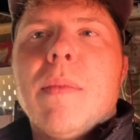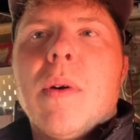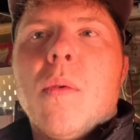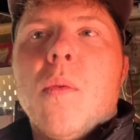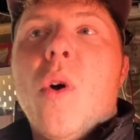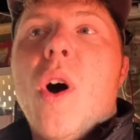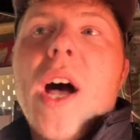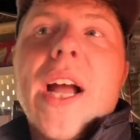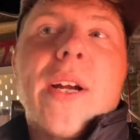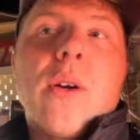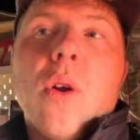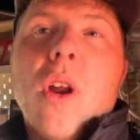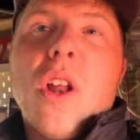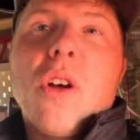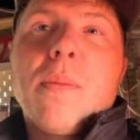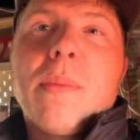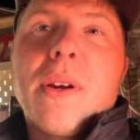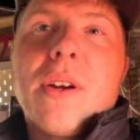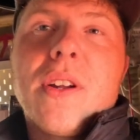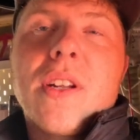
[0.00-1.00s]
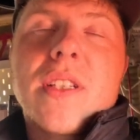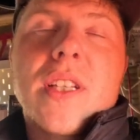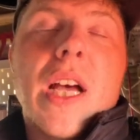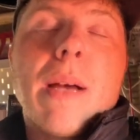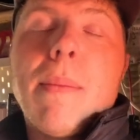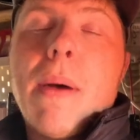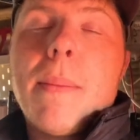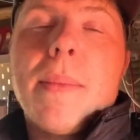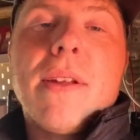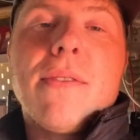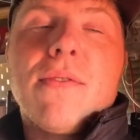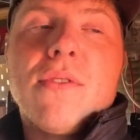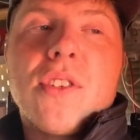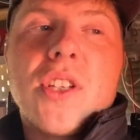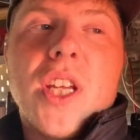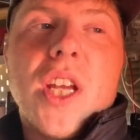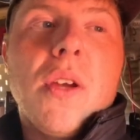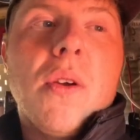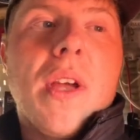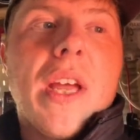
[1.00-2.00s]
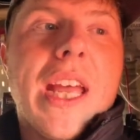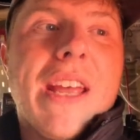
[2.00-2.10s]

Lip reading: What I call a long period of time might be different to you.